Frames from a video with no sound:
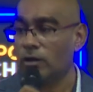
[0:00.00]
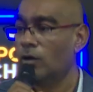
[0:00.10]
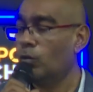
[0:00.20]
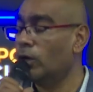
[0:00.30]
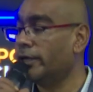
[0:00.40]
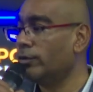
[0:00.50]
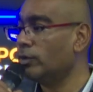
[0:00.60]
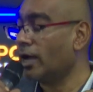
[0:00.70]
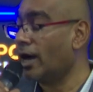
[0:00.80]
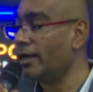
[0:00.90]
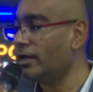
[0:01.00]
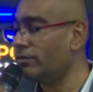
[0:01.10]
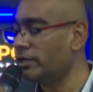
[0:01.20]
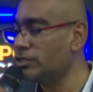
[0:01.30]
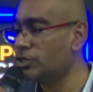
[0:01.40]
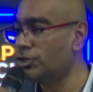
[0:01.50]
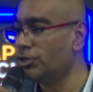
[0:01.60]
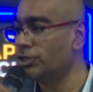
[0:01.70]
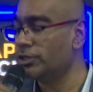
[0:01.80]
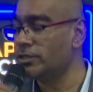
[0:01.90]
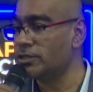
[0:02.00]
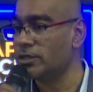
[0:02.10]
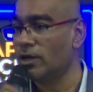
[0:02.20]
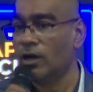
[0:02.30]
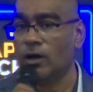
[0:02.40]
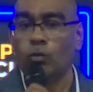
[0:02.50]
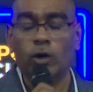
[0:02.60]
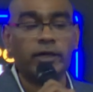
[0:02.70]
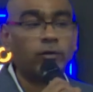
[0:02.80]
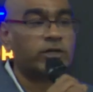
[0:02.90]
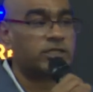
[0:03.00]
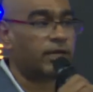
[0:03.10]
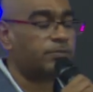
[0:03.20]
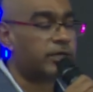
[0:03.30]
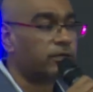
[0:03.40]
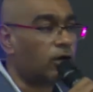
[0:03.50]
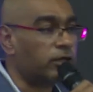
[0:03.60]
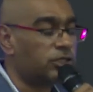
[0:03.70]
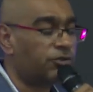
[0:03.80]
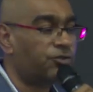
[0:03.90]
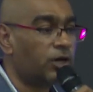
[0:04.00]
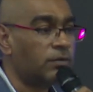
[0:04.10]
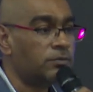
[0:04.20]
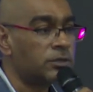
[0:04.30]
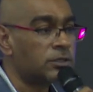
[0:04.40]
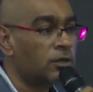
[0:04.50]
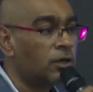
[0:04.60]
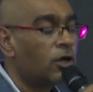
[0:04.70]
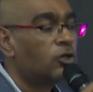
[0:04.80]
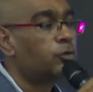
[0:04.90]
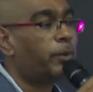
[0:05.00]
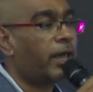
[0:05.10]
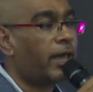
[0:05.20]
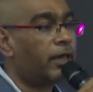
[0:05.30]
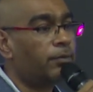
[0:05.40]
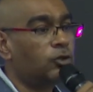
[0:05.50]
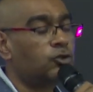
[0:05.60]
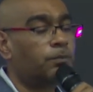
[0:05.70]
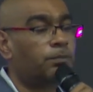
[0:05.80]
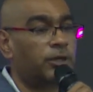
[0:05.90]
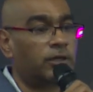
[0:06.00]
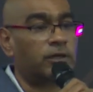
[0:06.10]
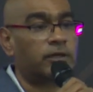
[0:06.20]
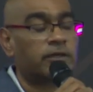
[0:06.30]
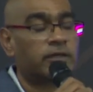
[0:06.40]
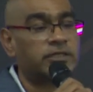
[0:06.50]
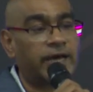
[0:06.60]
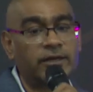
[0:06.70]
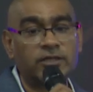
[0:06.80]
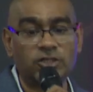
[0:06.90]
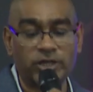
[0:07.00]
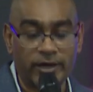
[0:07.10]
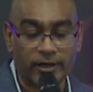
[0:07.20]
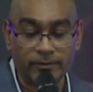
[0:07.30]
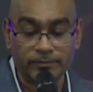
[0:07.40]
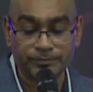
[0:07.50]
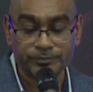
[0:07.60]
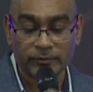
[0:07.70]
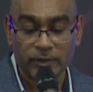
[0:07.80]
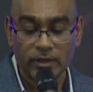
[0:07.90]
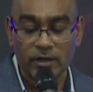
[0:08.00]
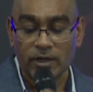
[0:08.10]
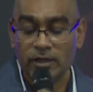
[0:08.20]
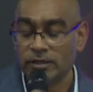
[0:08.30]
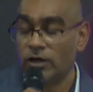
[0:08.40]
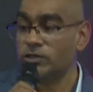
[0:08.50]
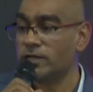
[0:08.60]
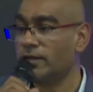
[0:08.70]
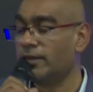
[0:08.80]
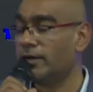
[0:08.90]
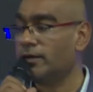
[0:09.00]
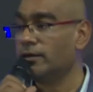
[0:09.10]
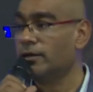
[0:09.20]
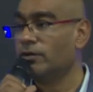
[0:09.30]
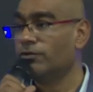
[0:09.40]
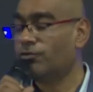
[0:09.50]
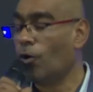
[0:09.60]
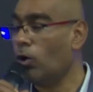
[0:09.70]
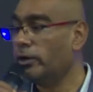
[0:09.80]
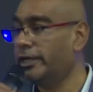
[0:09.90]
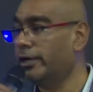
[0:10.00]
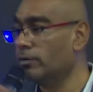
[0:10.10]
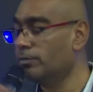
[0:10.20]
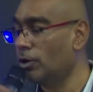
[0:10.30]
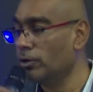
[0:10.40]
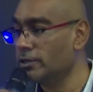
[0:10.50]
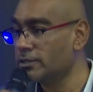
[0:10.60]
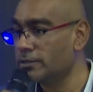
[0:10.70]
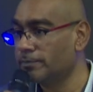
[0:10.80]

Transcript: Working with higher level institutions, working with deep technology firms to be able to build the talent agenda. Those are the 4 key components.